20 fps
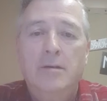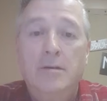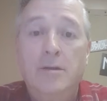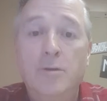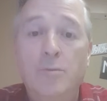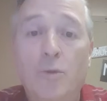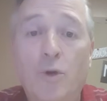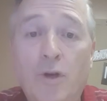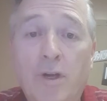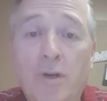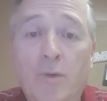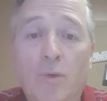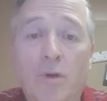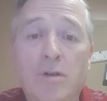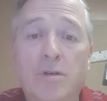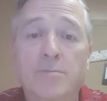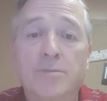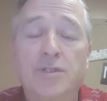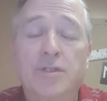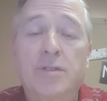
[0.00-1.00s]
Good morning,
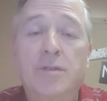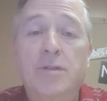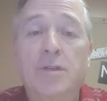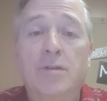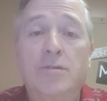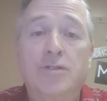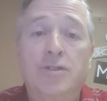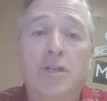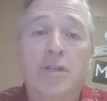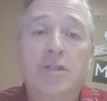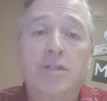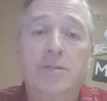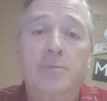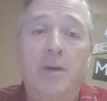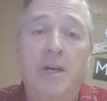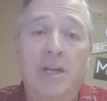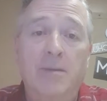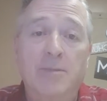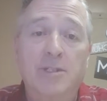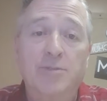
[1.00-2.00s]
welcome to Studio
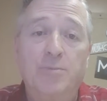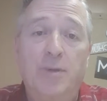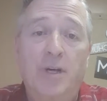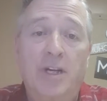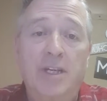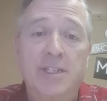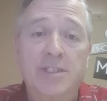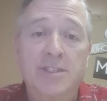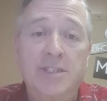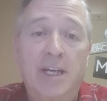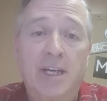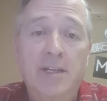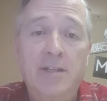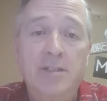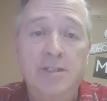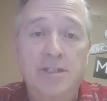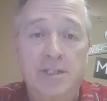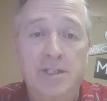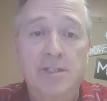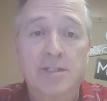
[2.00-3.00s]
Church. My name is Brian
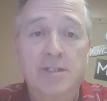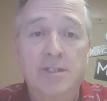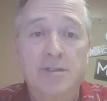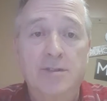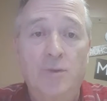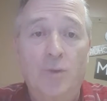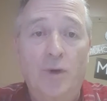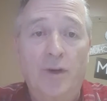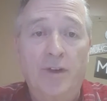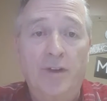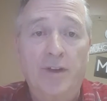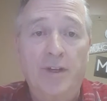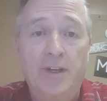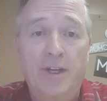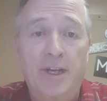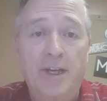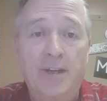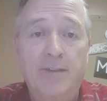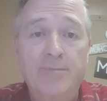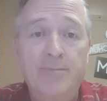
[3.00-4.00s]
Sanders and this is Word of the
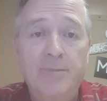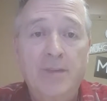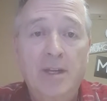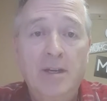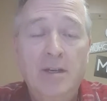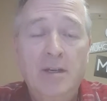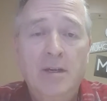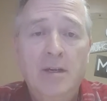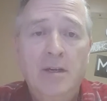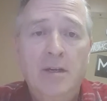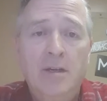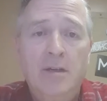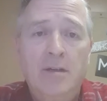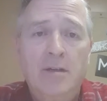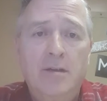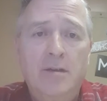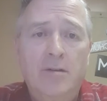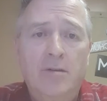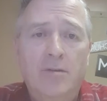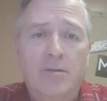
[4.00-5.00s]
Day.
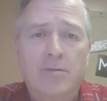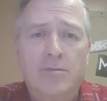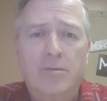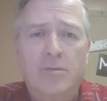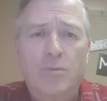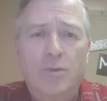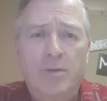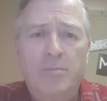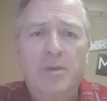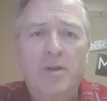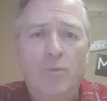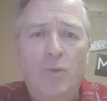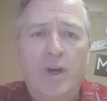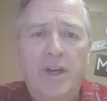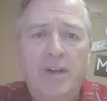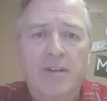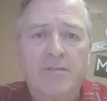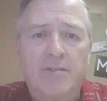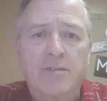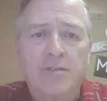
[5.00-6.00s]
You know, we've been
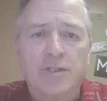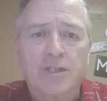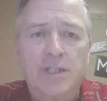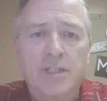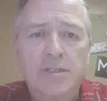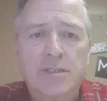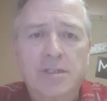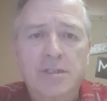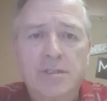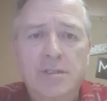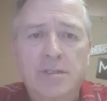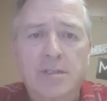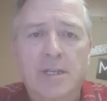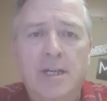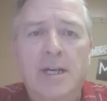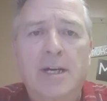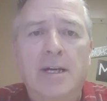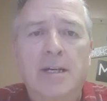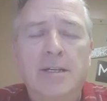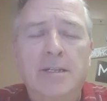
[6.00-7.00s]
waiting for Jesus.
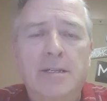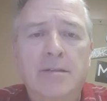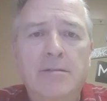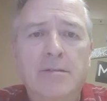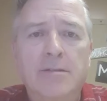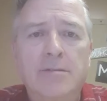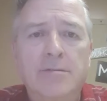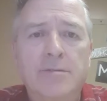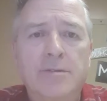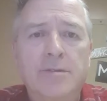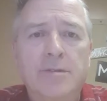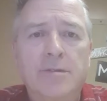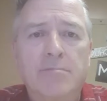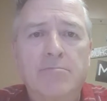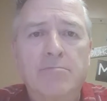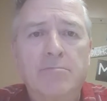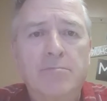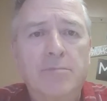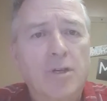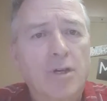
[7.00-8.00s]
He's
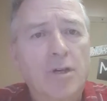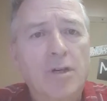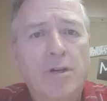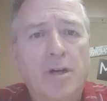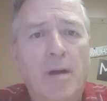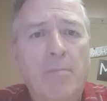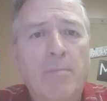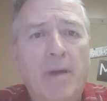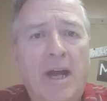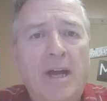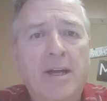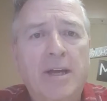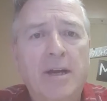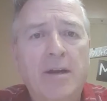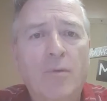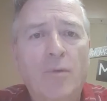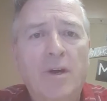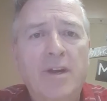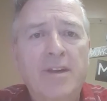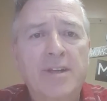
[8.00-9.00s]
going to come back
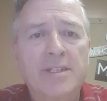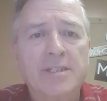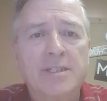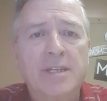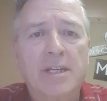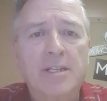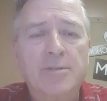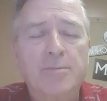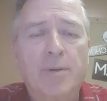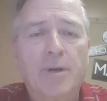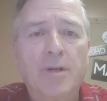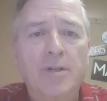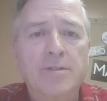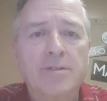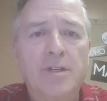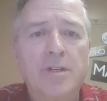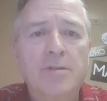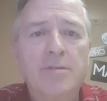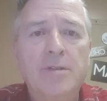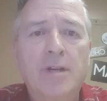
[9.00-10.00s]
here one of these days pretty
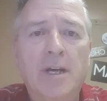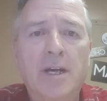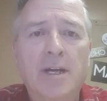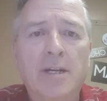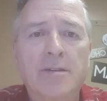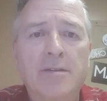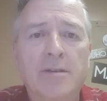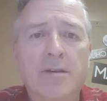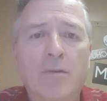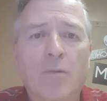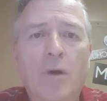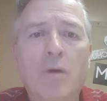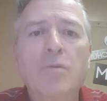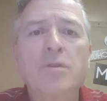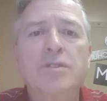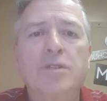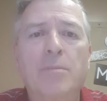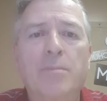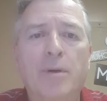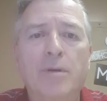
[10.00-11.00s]
soon, and what
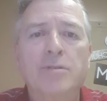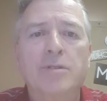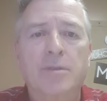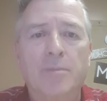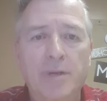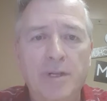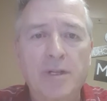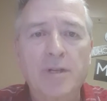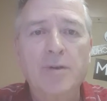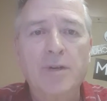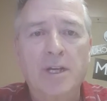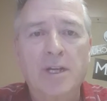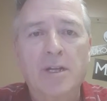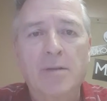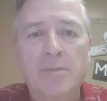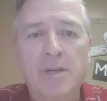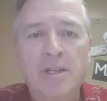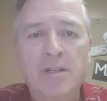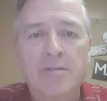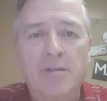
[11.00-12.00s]
we're supposed to be doing
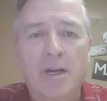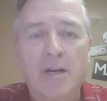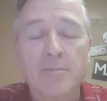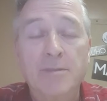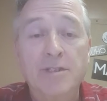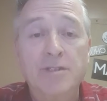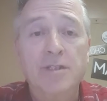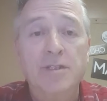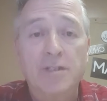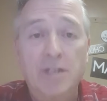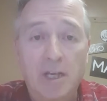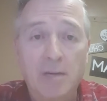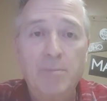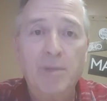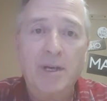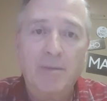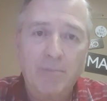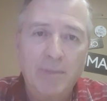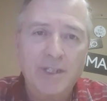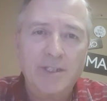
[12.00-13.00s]
in the meantime is just
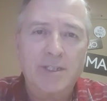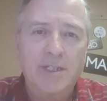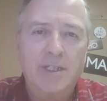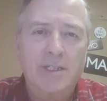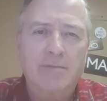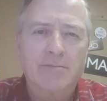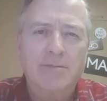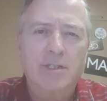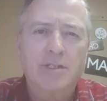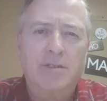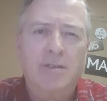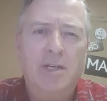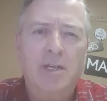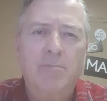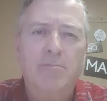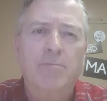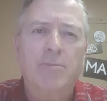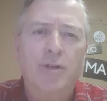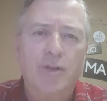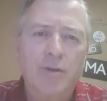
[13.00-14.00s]
keeping busy, just
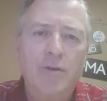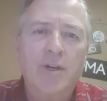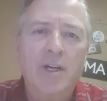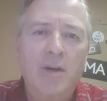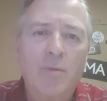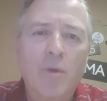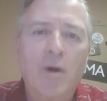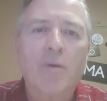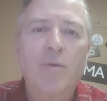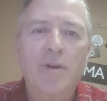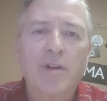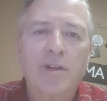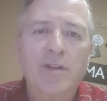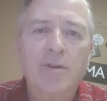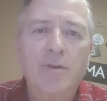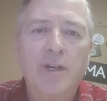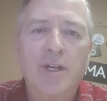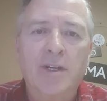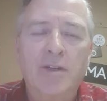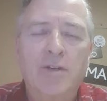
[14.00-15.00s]
keep doing what we're
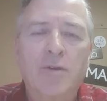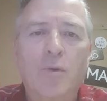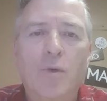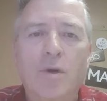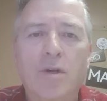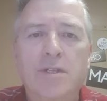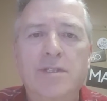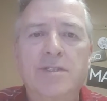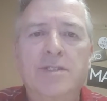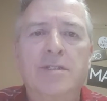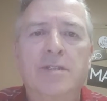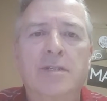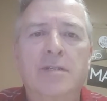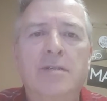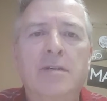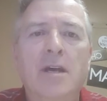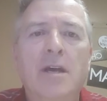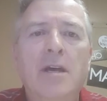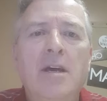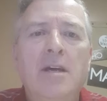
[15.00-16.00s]
doing towards
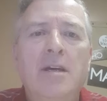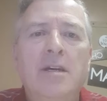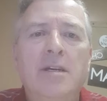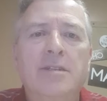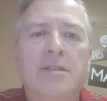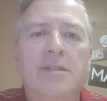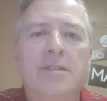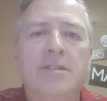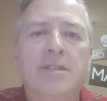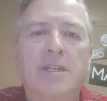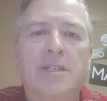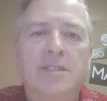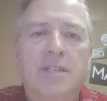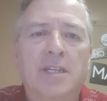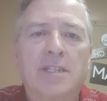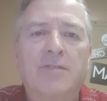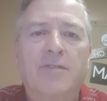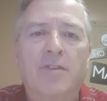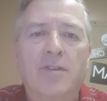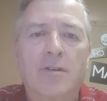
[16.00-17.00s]
the
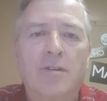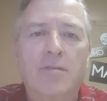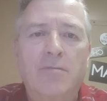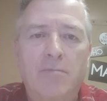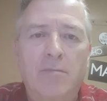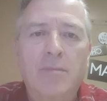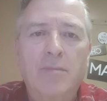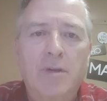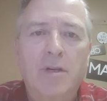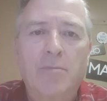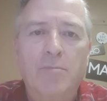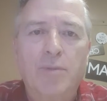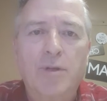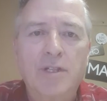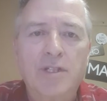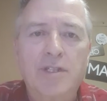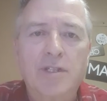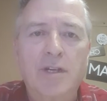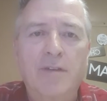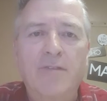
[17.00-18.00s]
successful
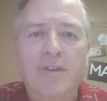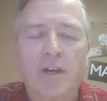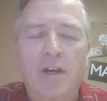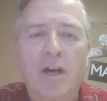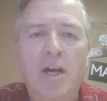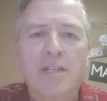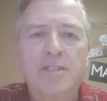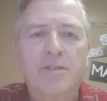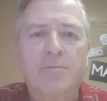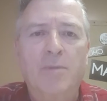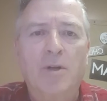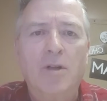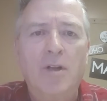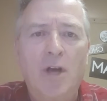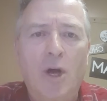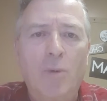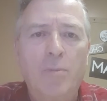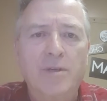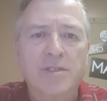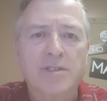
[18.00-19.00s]
completion of the gospel.
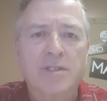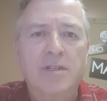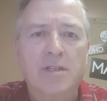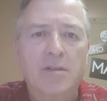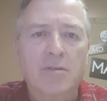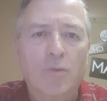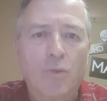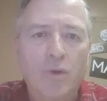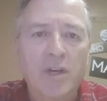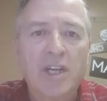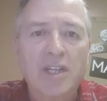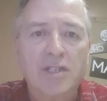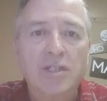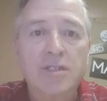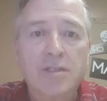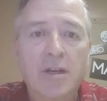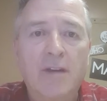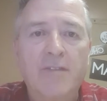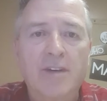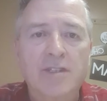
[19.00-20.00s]
Help us to,
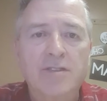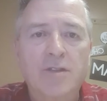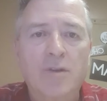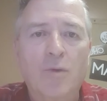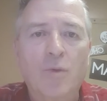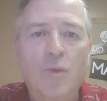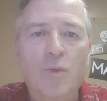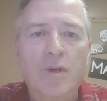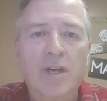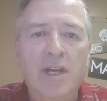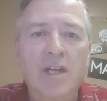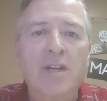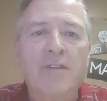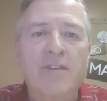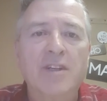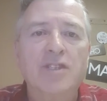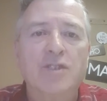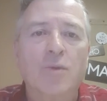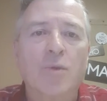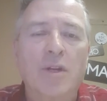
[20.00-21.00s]
each of us
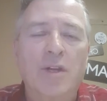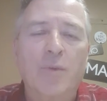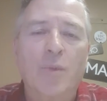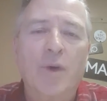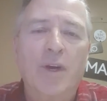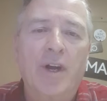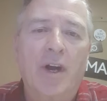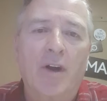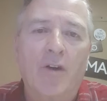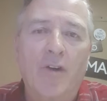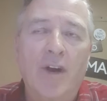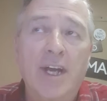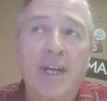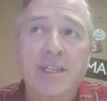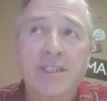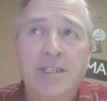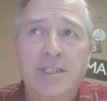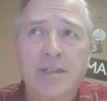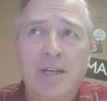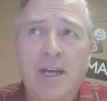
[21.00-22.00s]
individually, win our
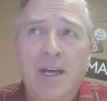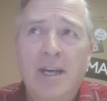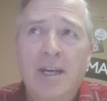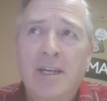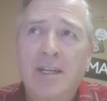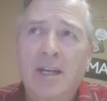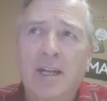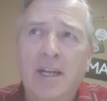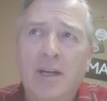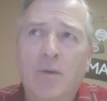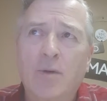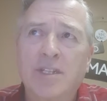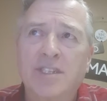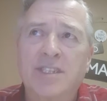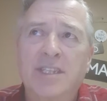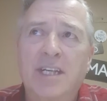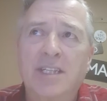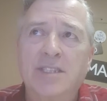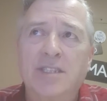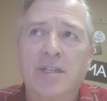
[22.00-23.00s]
race. I like what
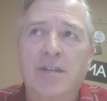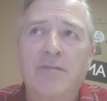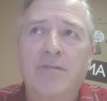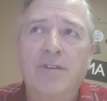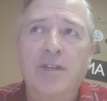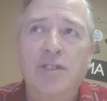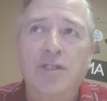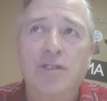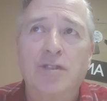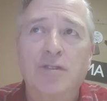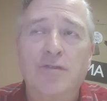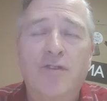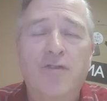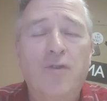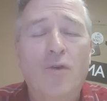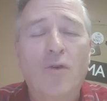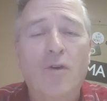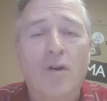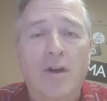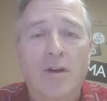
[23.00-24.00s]
it says in Ephesians
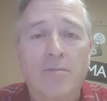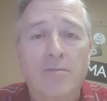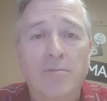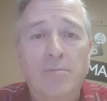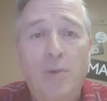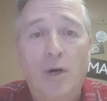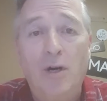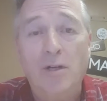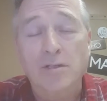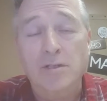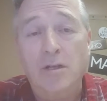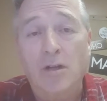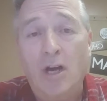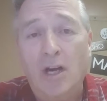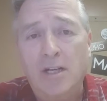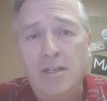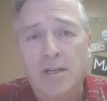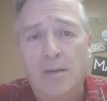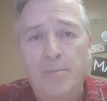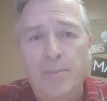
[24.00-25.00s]
4, Paul's
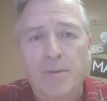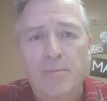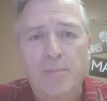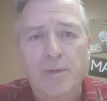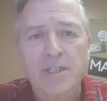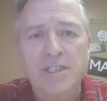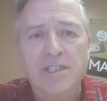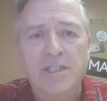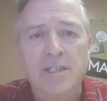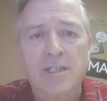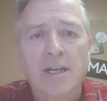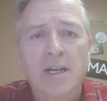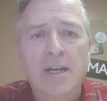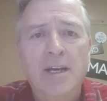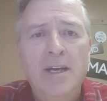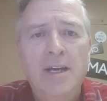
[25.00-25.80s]
locked up in prison.